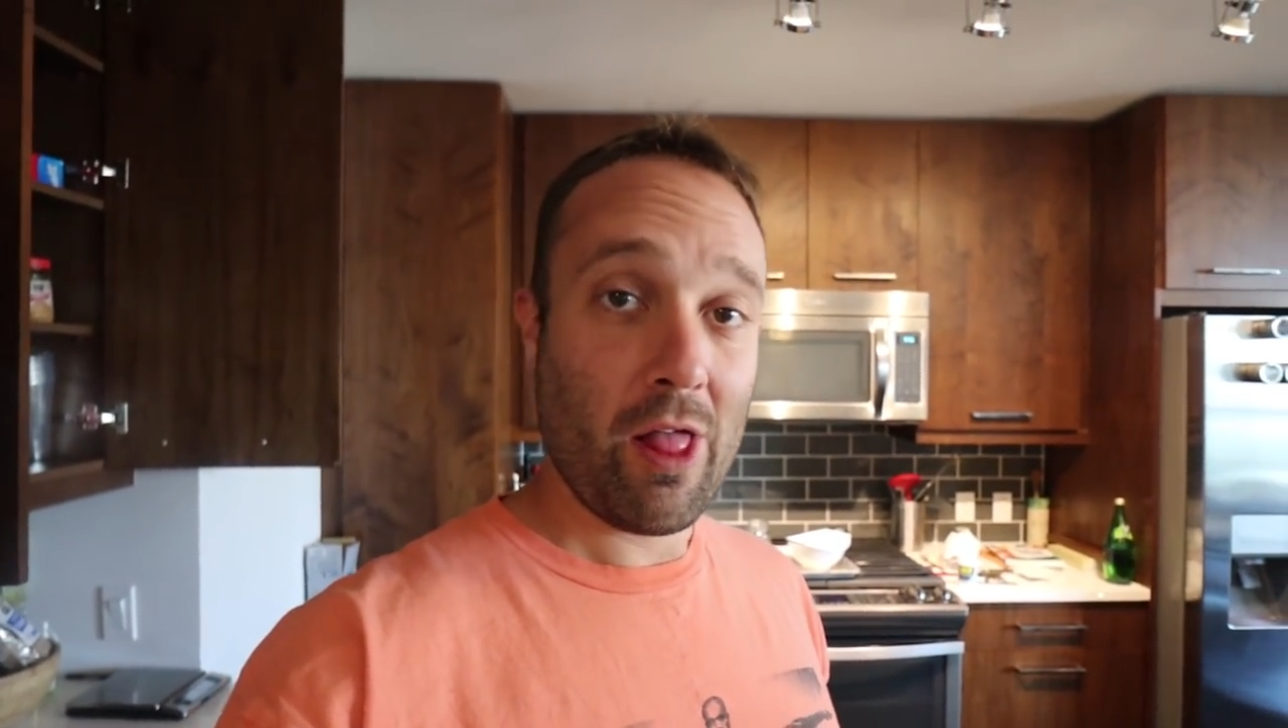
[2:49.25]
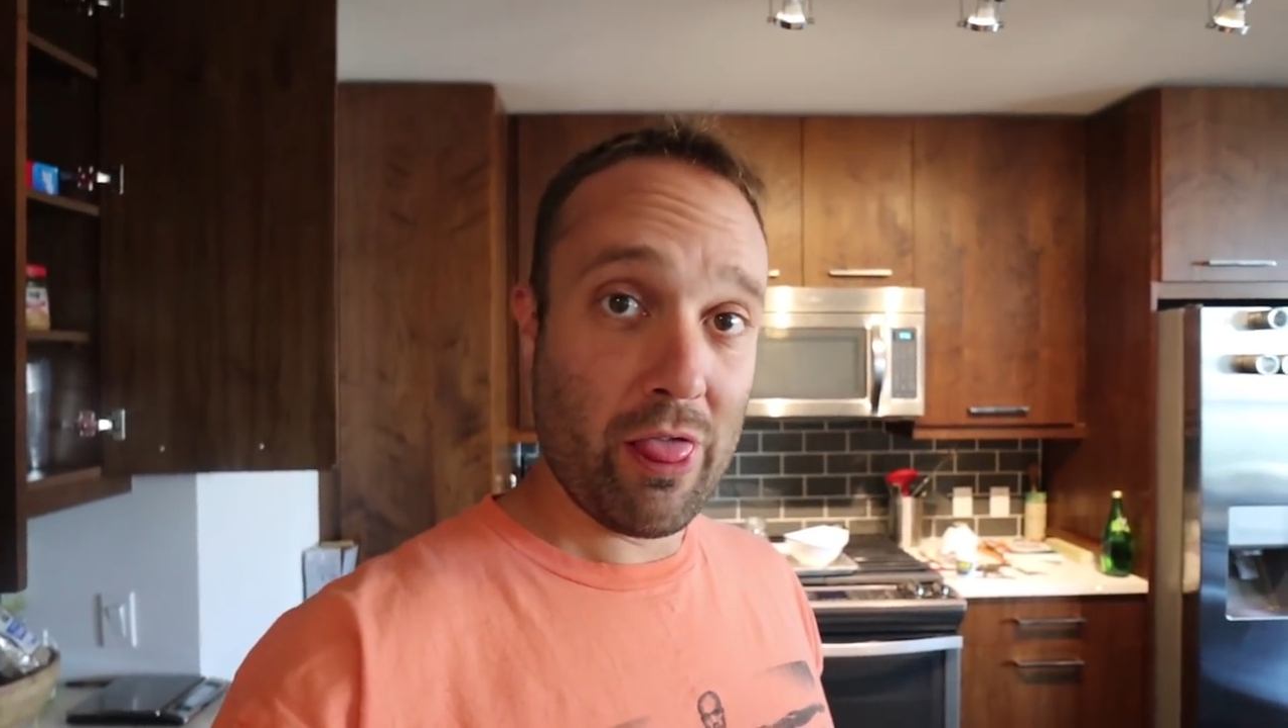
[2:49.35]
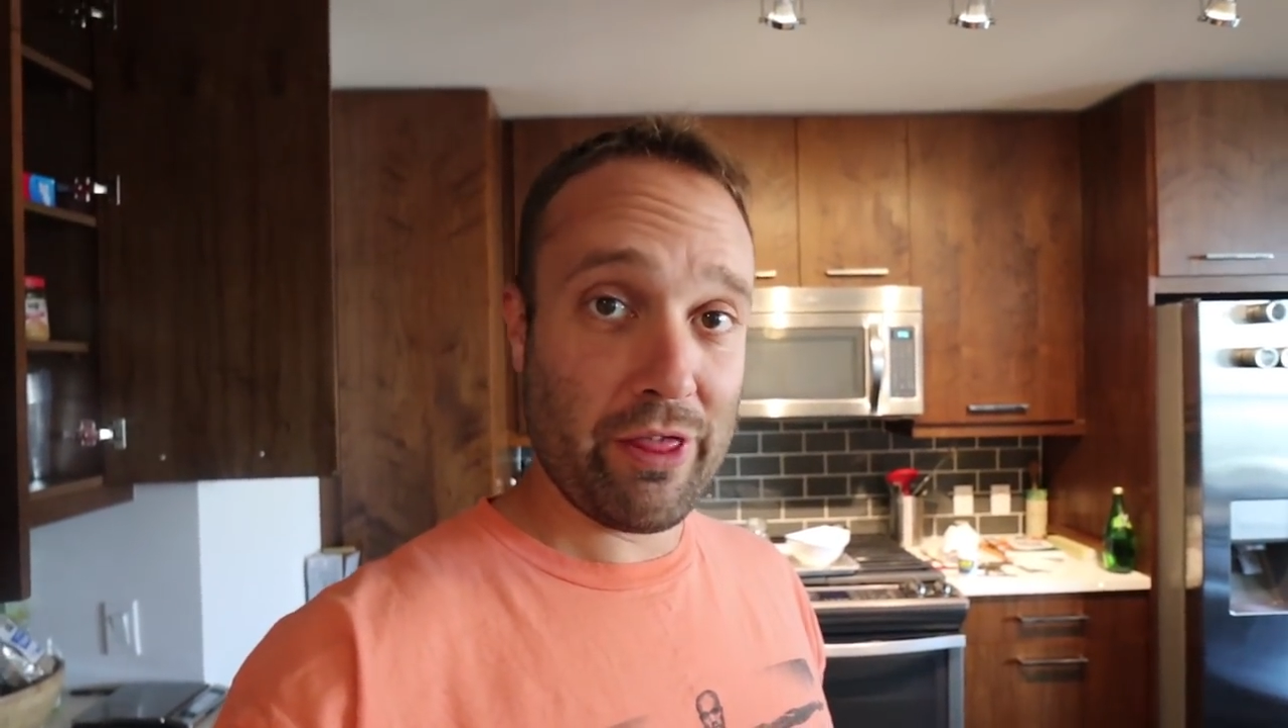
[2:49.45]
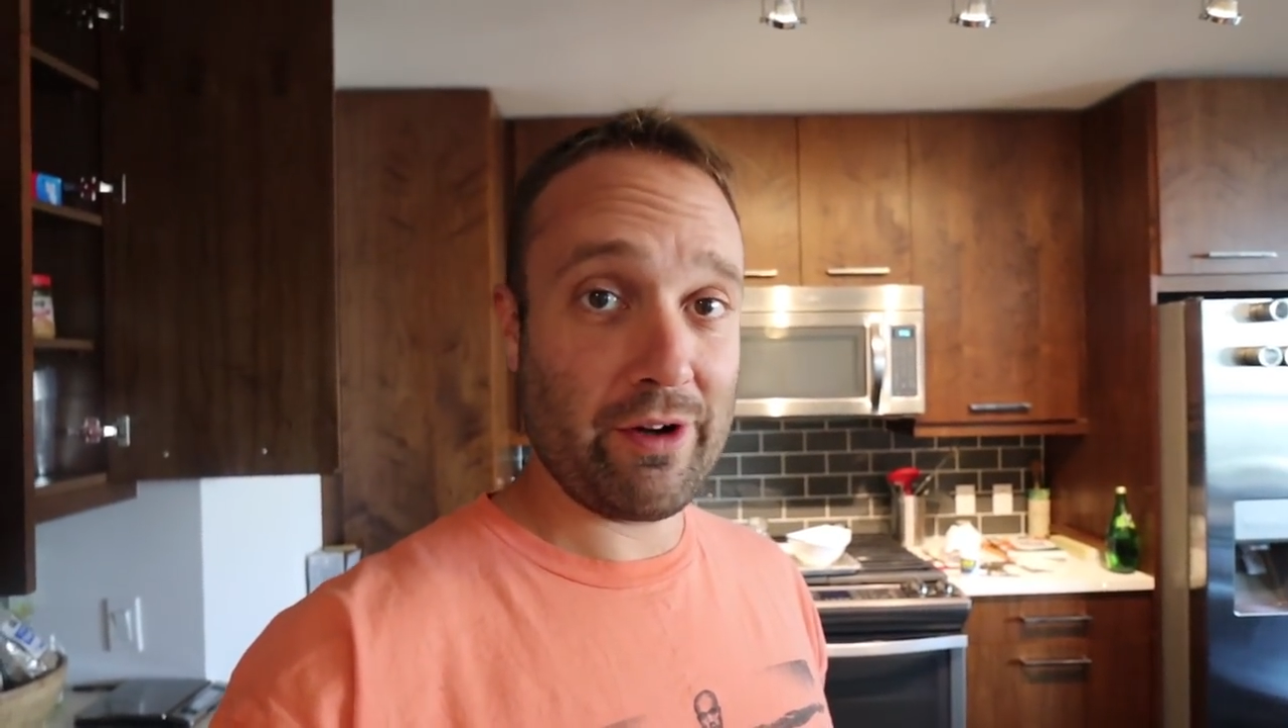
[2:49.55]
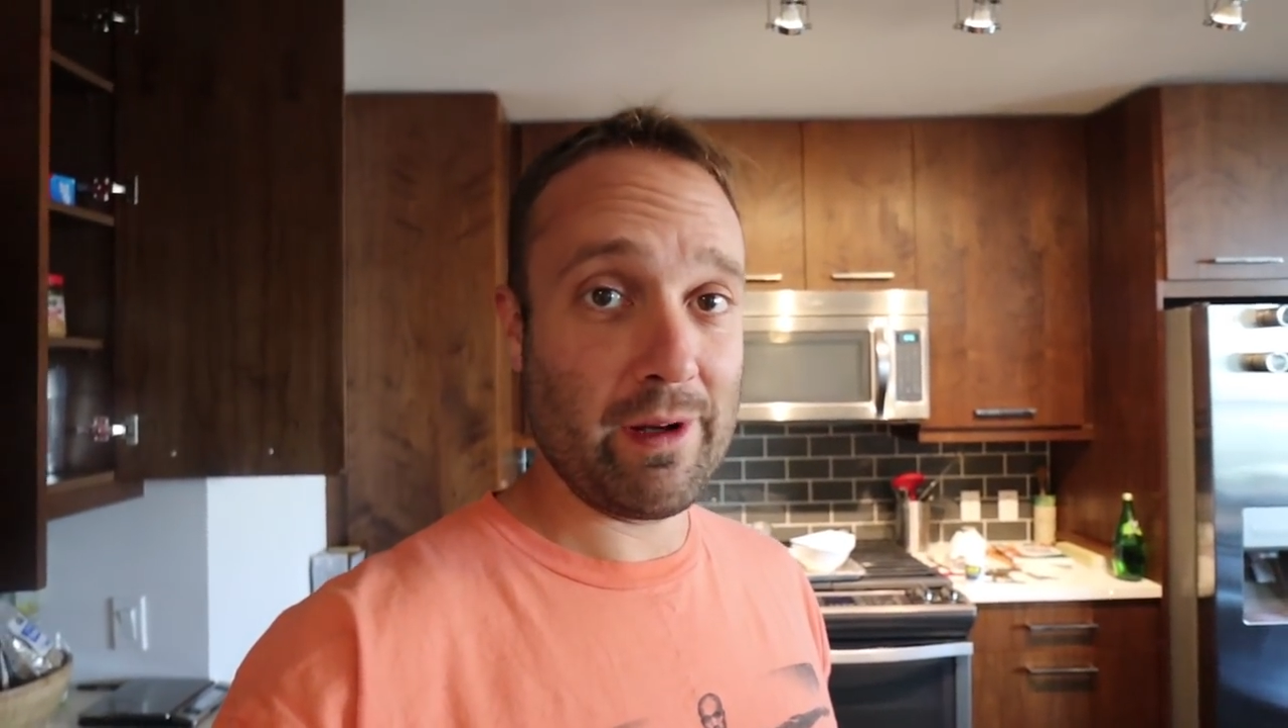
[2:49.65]

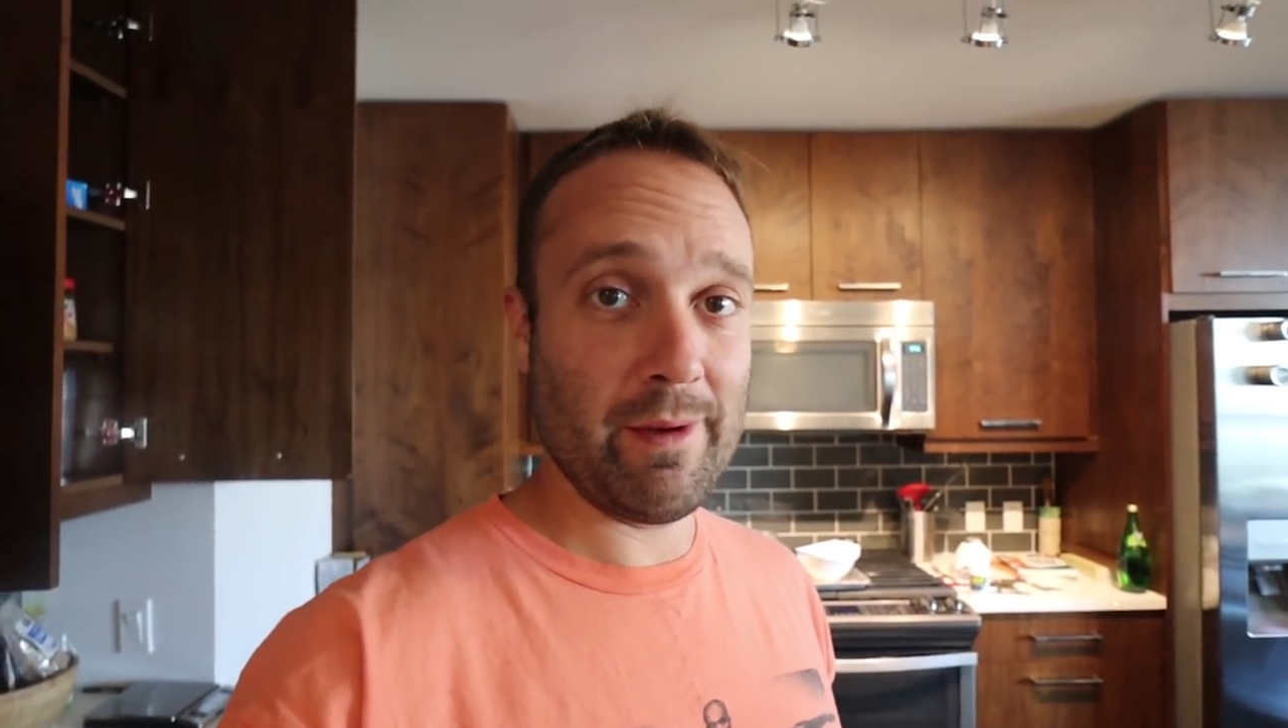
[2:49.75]
30